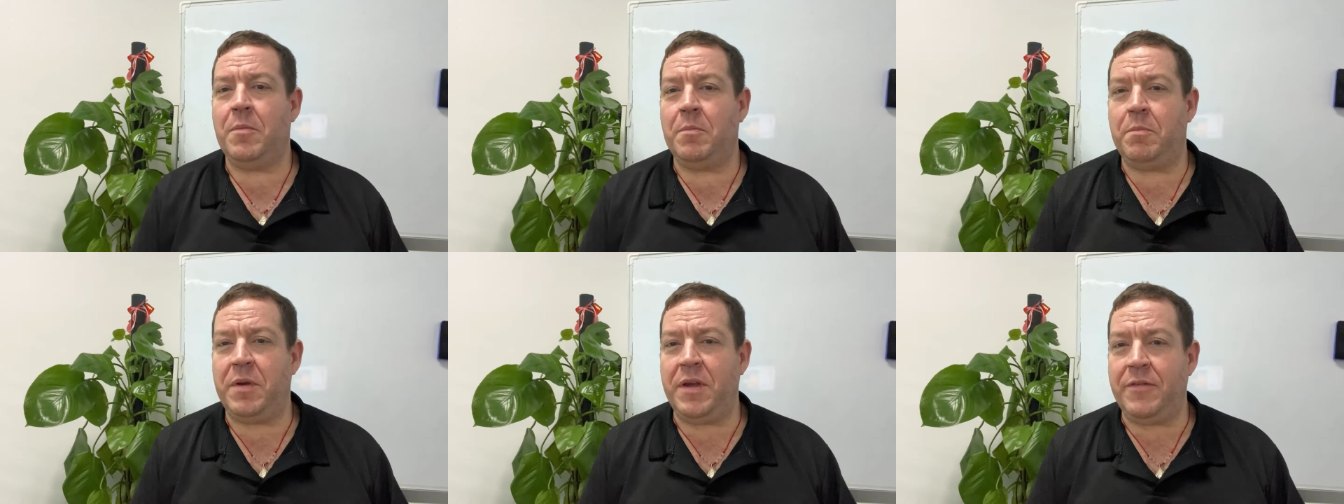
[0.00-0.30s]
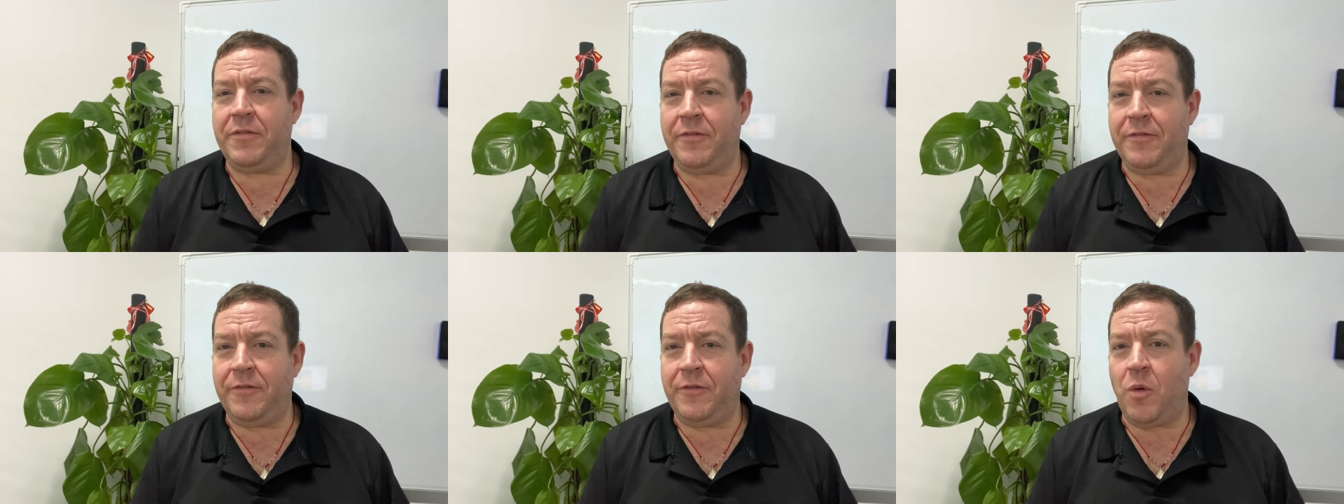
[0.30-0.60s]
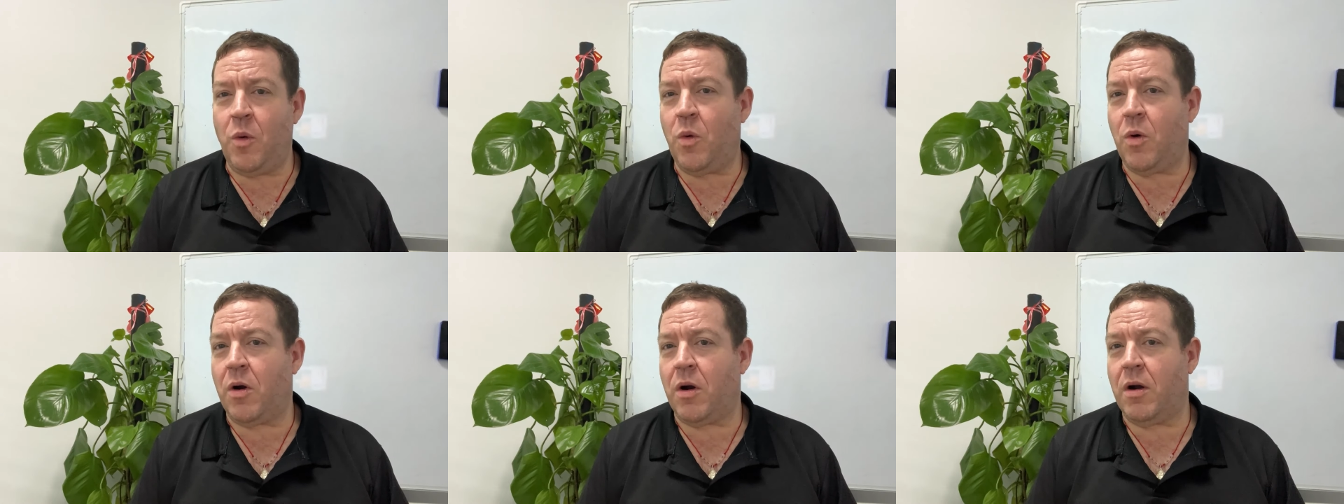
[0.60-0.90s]

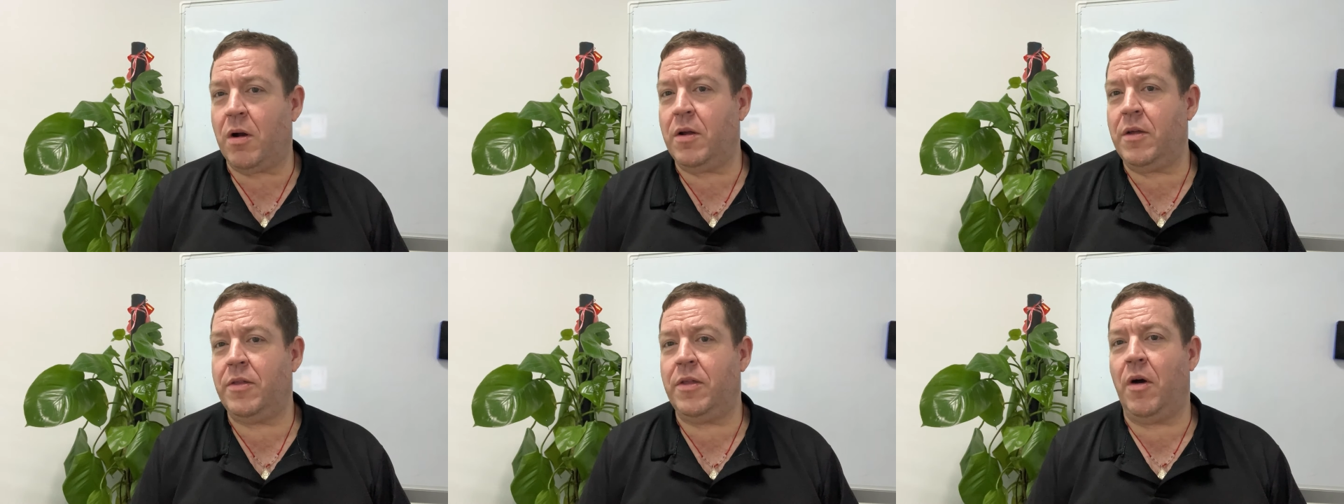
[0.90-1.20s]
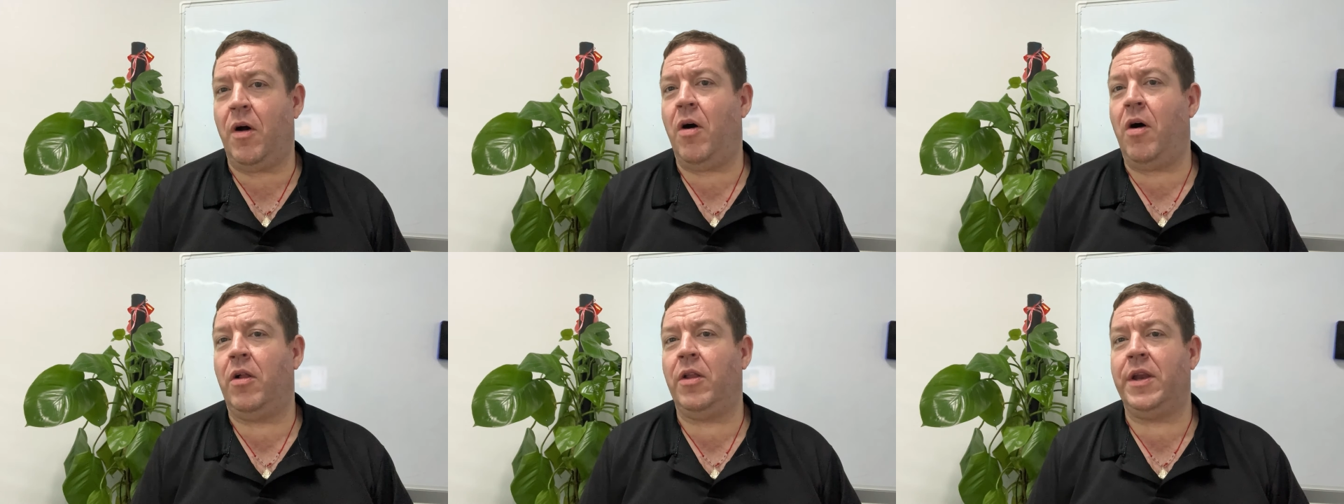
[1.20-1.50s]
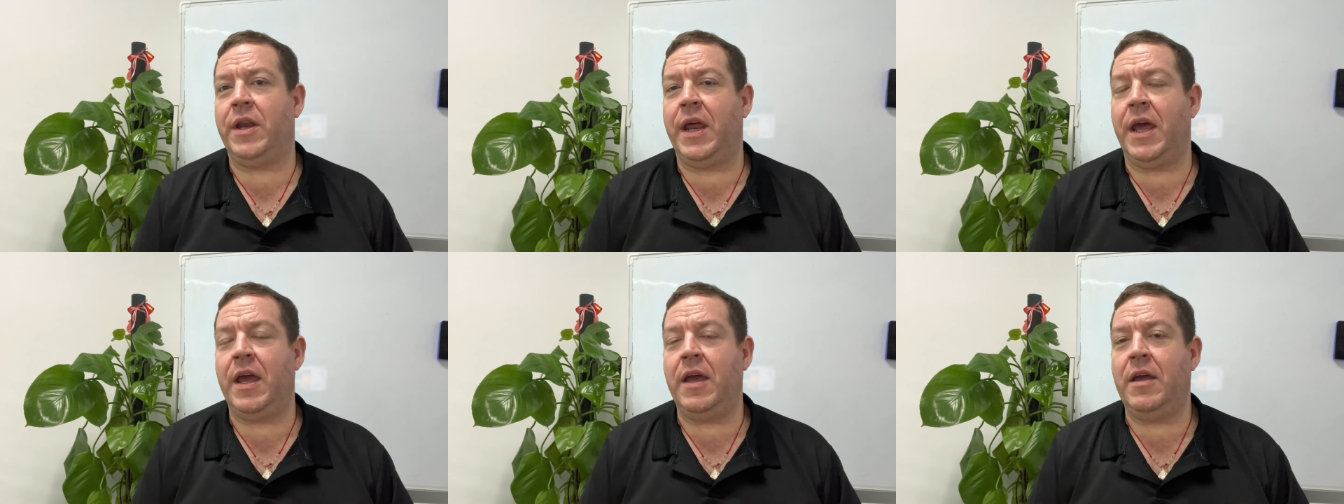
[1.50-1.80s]
before the
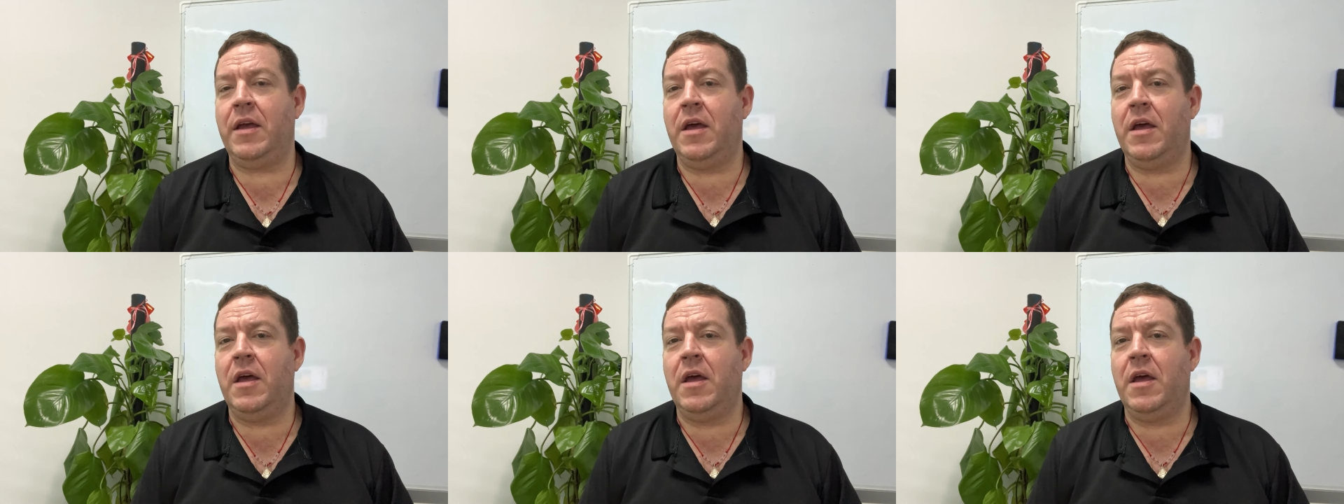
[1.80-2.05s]
holiday,